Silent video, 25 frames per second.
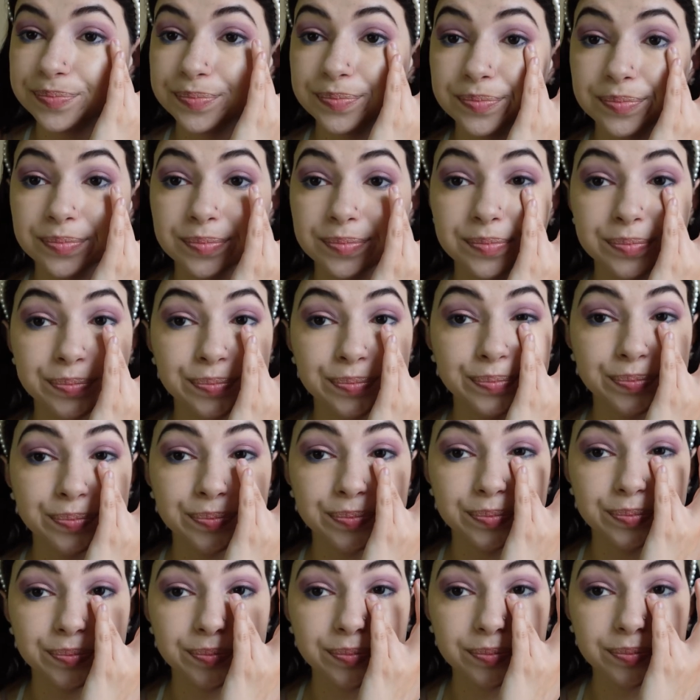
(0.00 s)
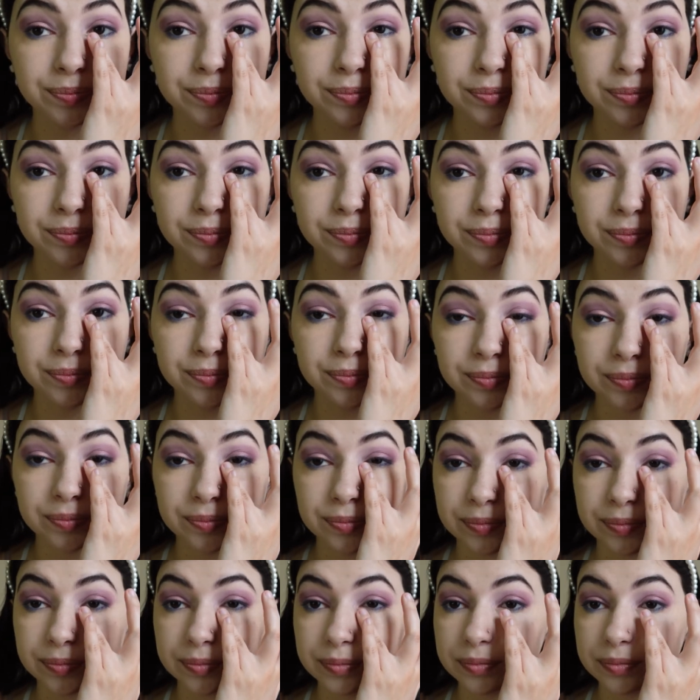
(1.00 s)

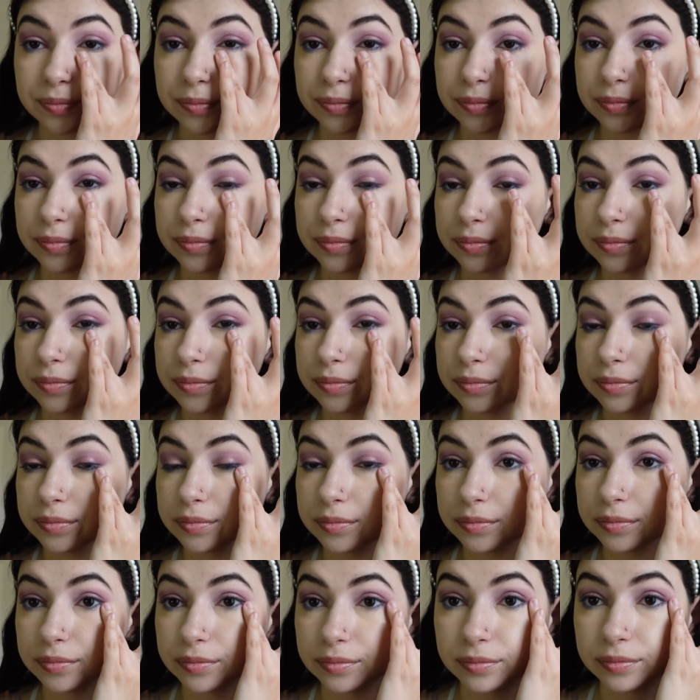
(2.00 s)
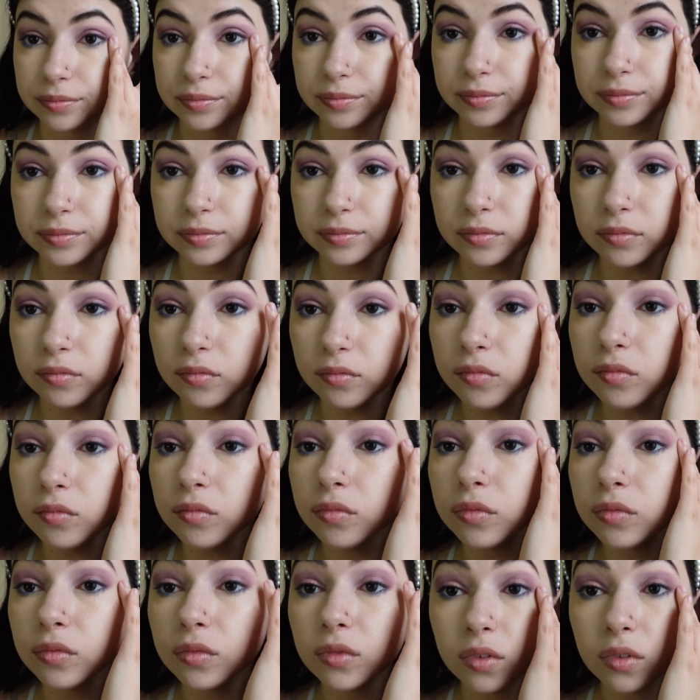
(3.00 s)

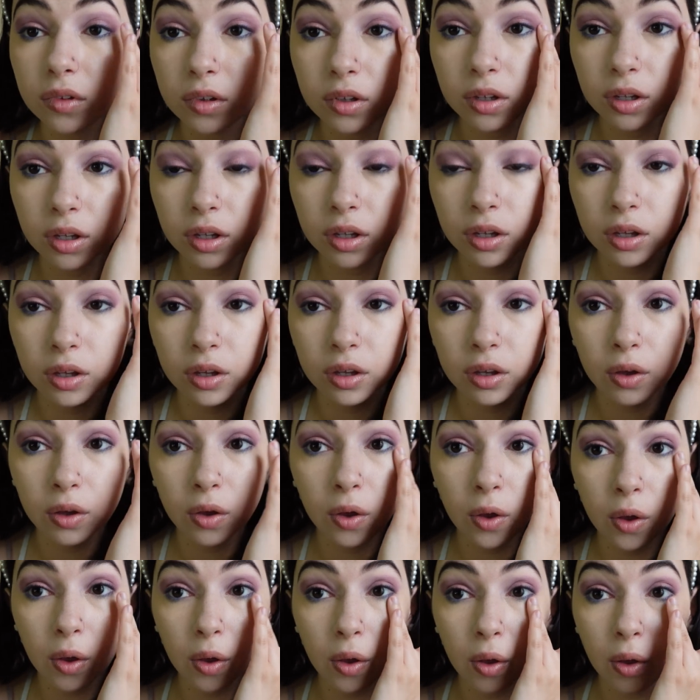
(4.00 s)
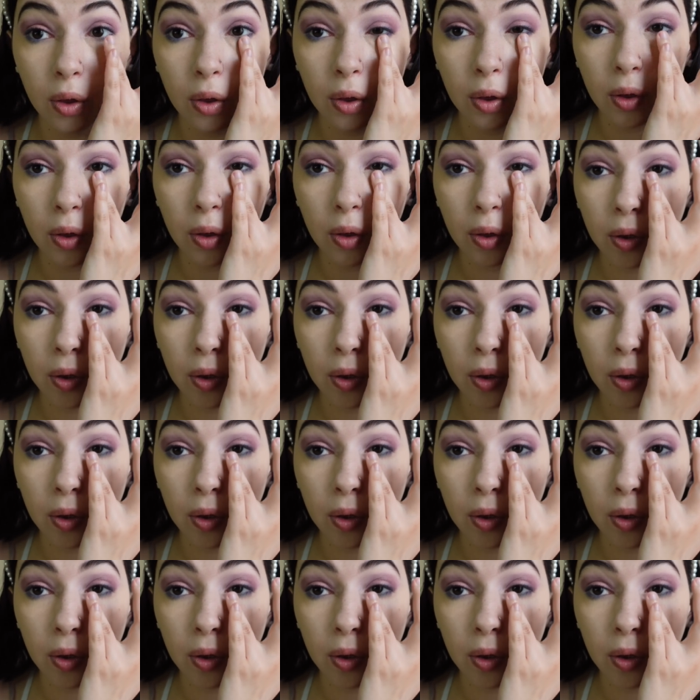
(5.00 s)
(silence)